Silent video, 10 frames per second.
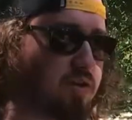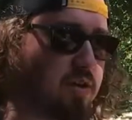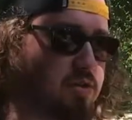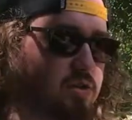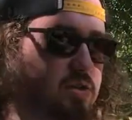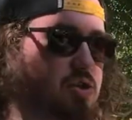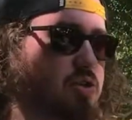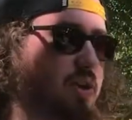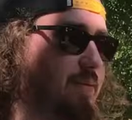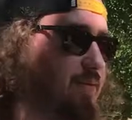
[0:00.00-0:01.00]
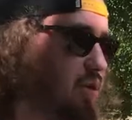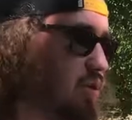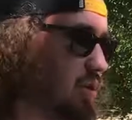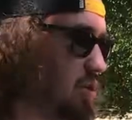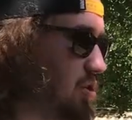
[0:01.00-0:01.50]
things you can shoot at.
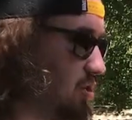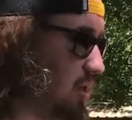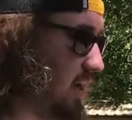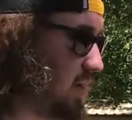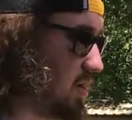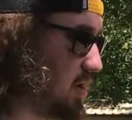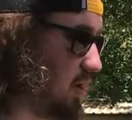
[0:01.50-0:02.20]
You can shoot at